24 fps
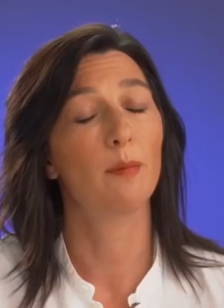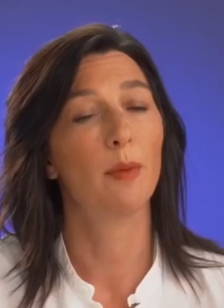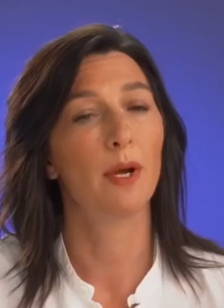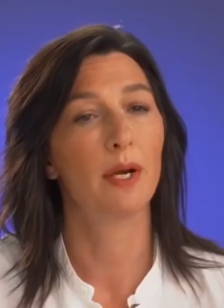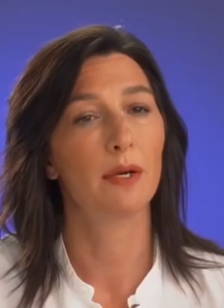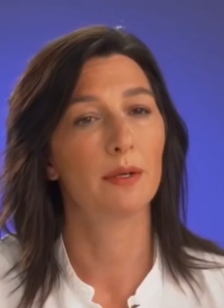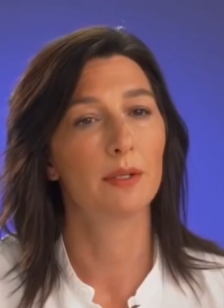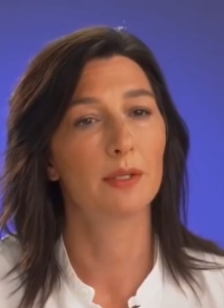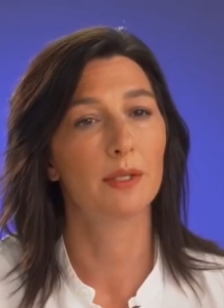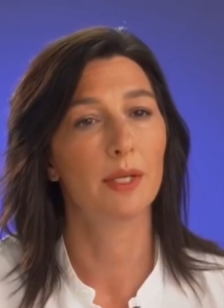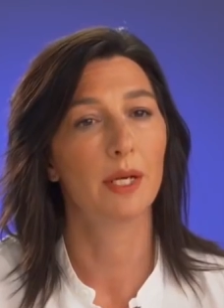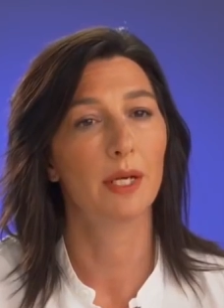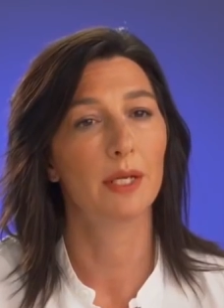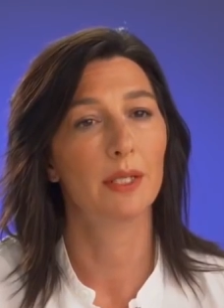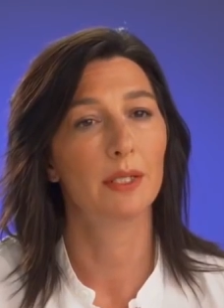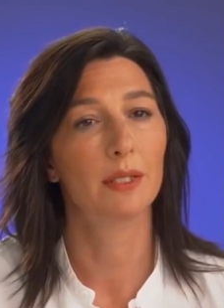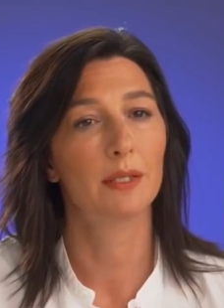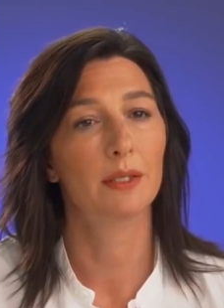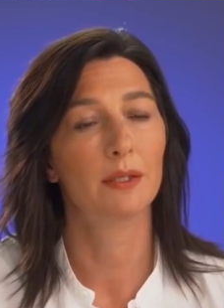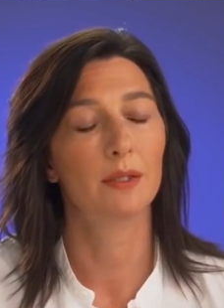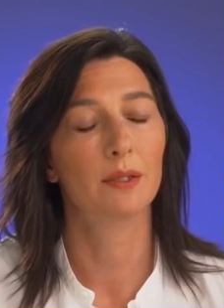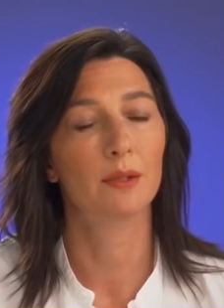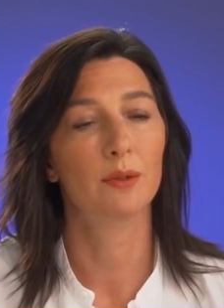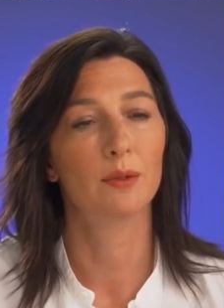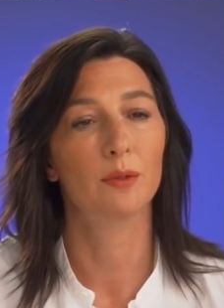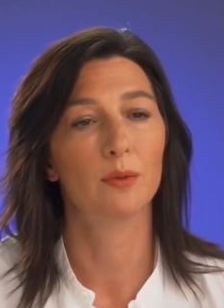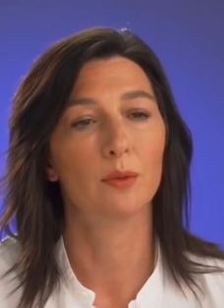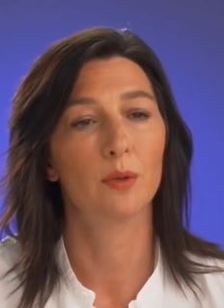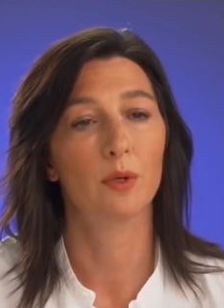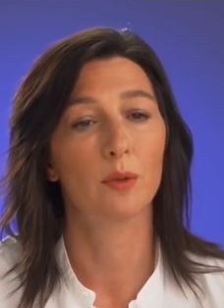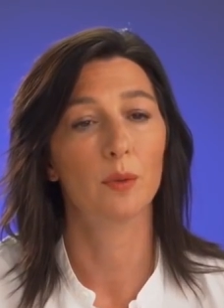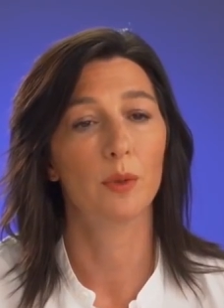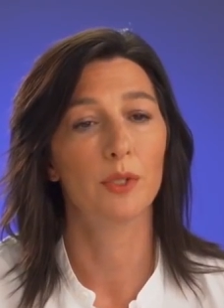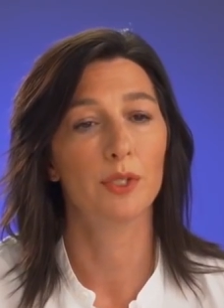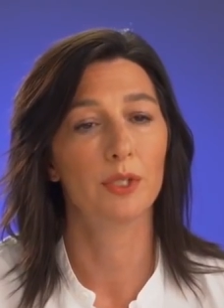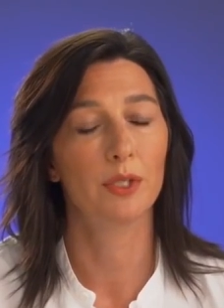the Parasite, who
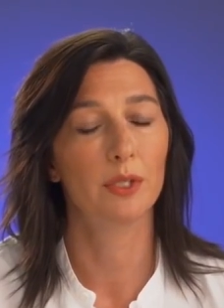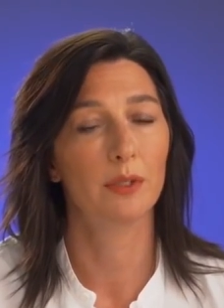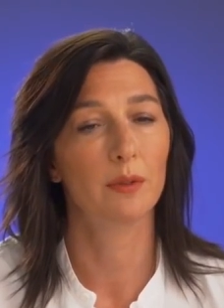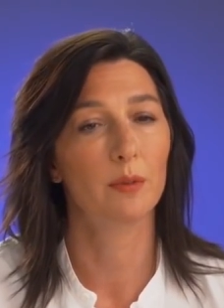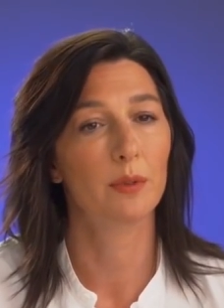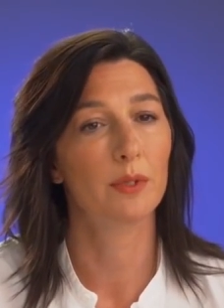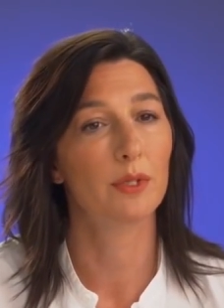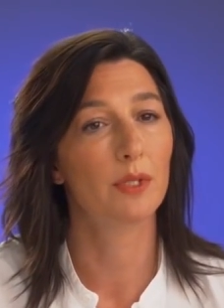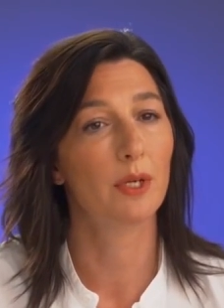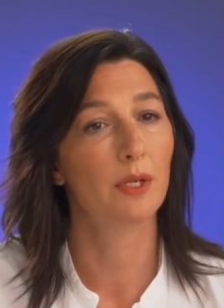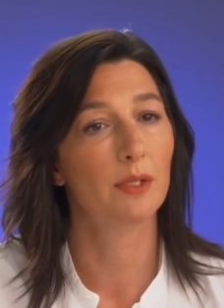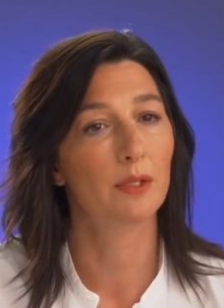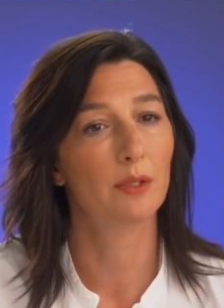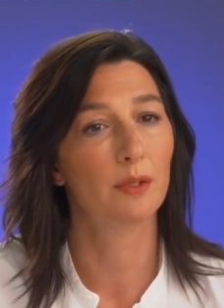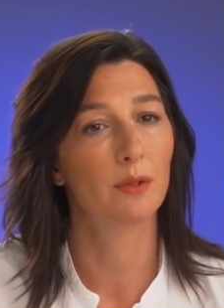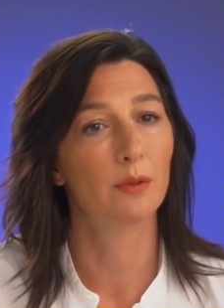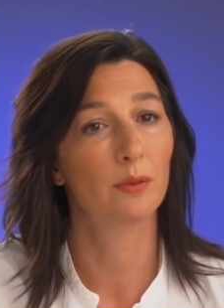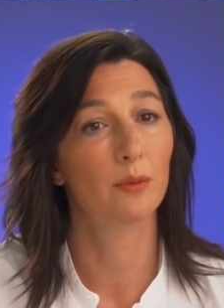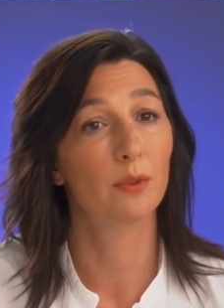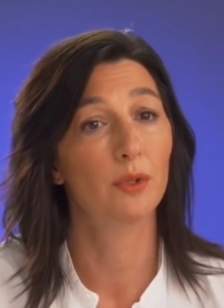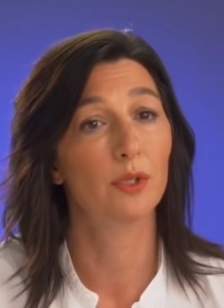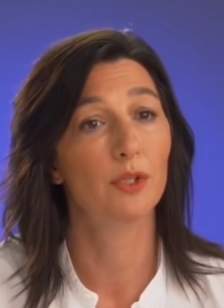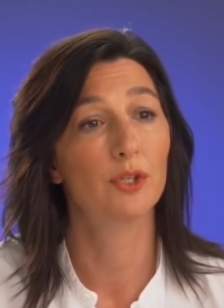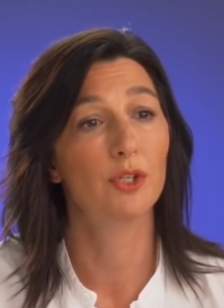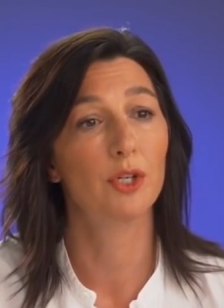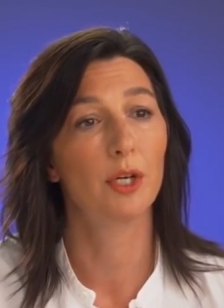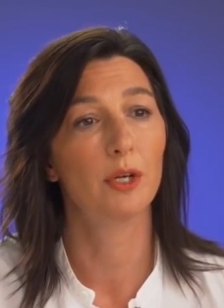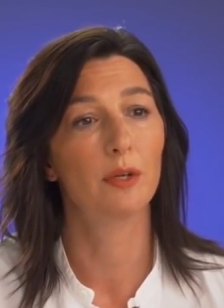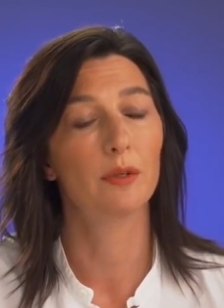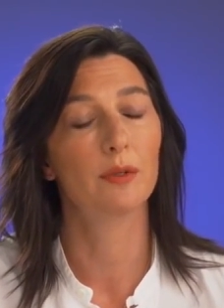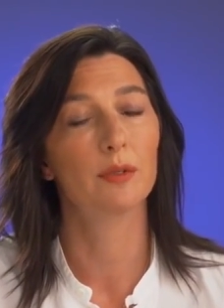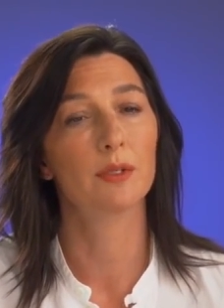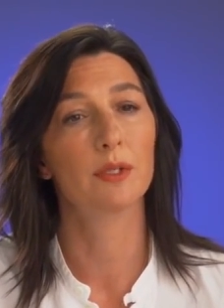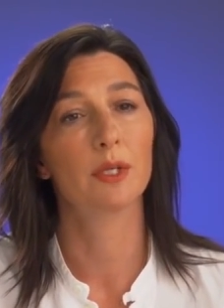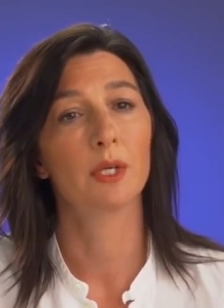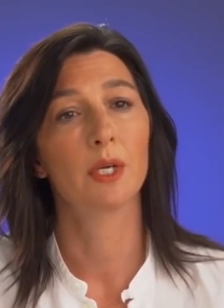originally was Dr. Rudy
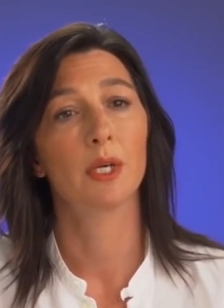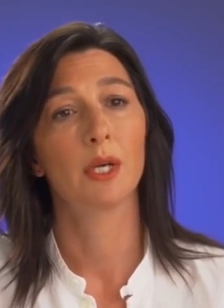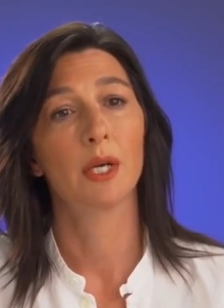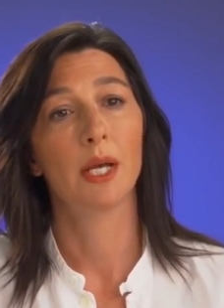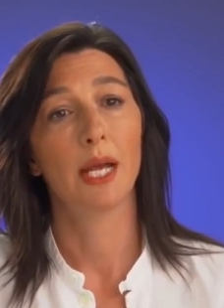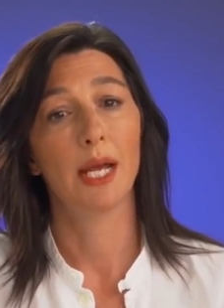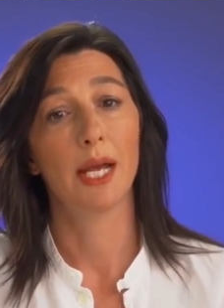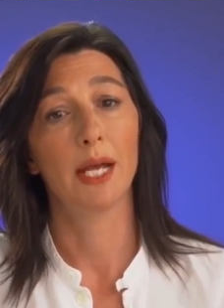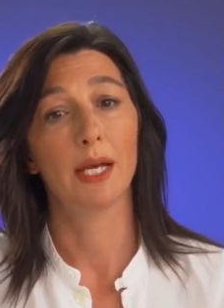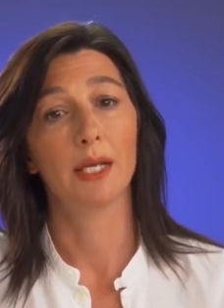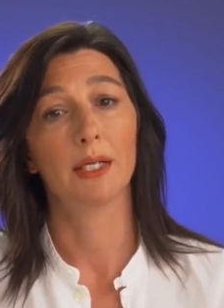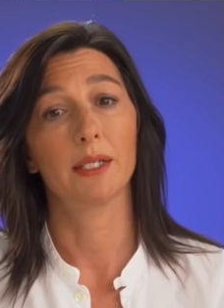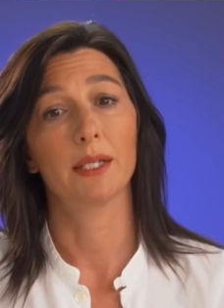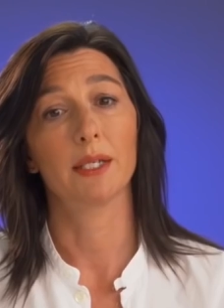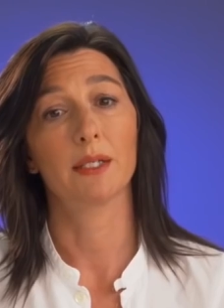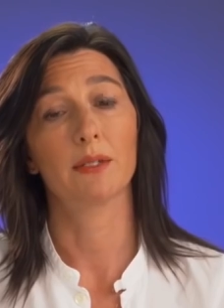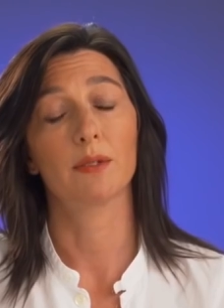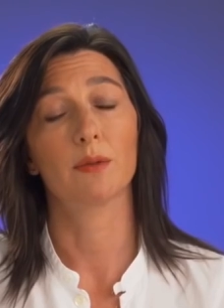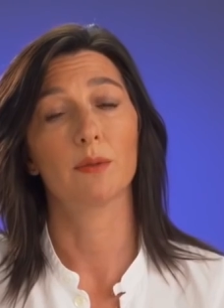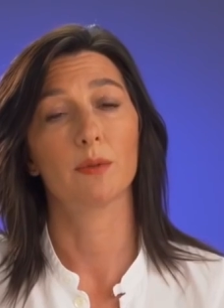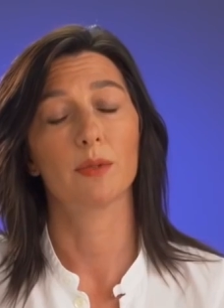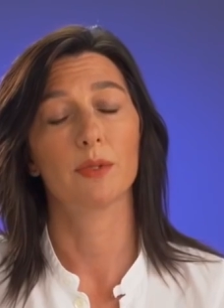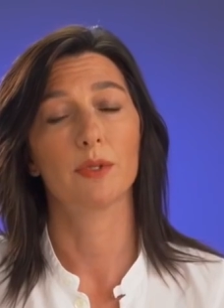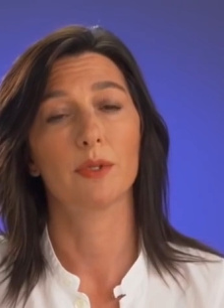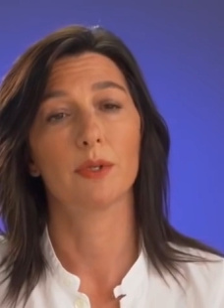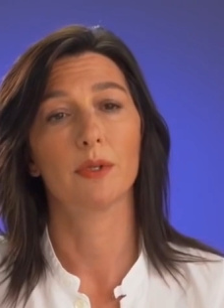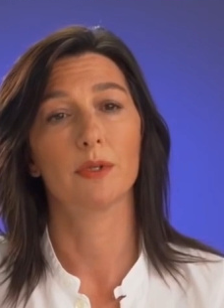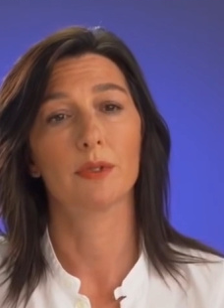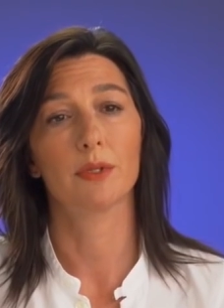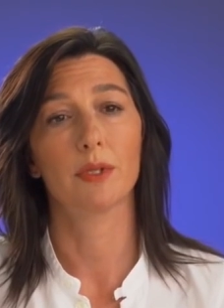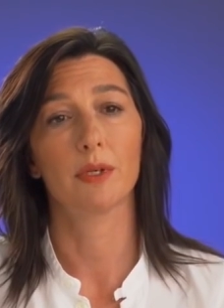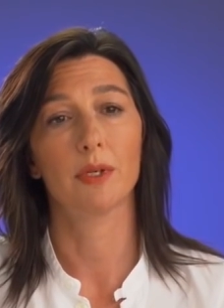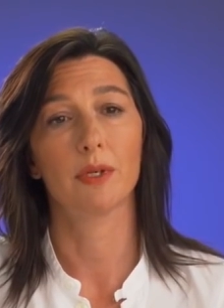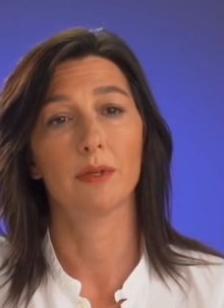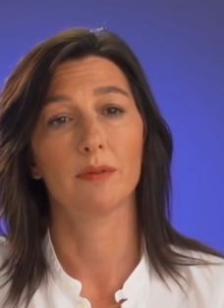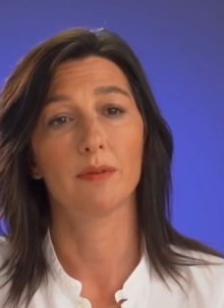Jones, and as a
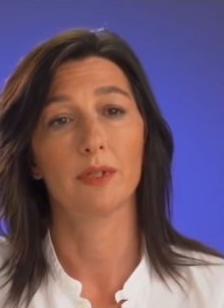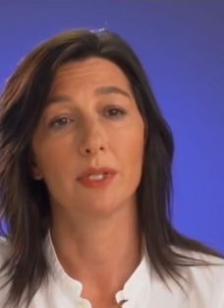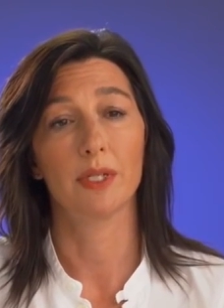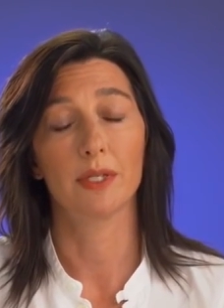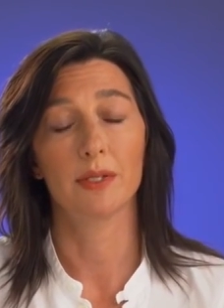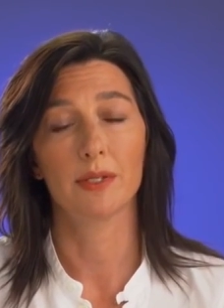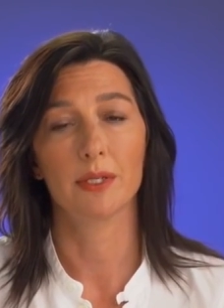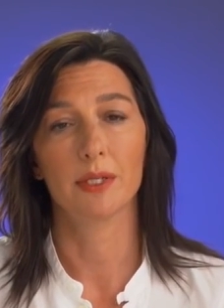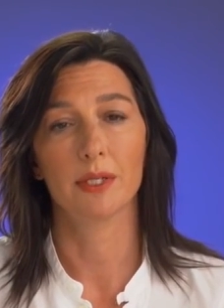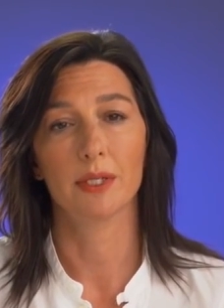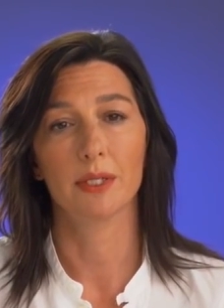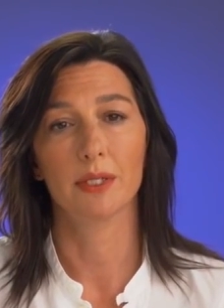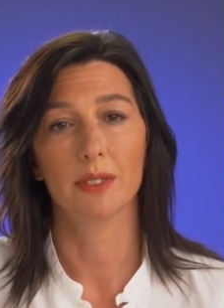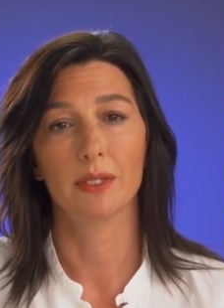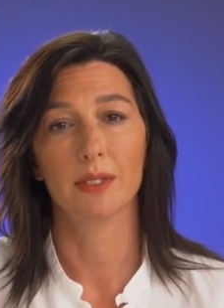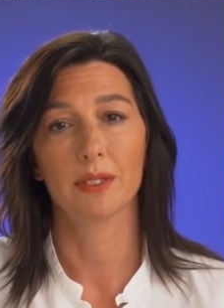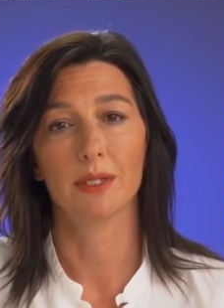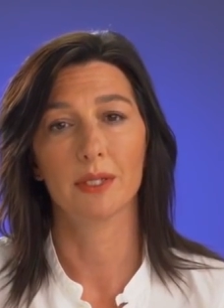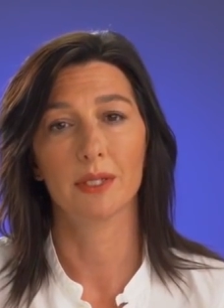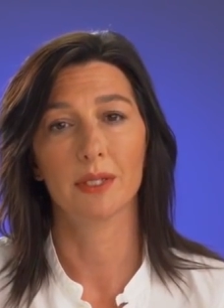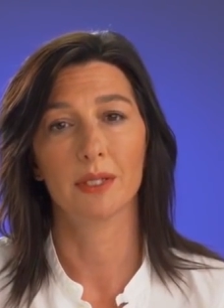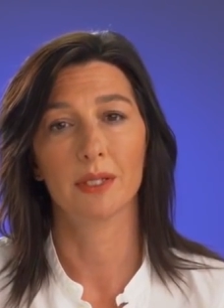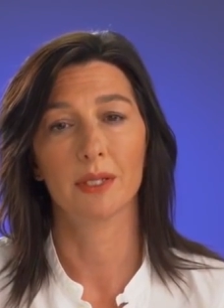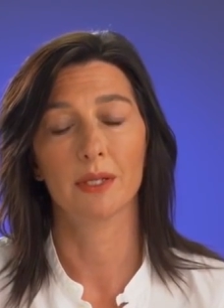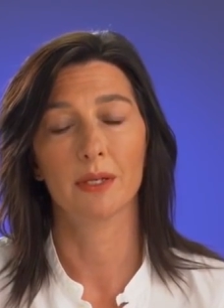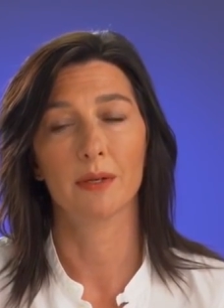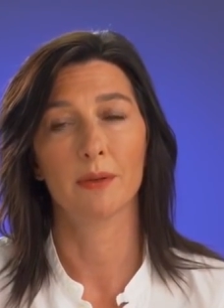result of an incident,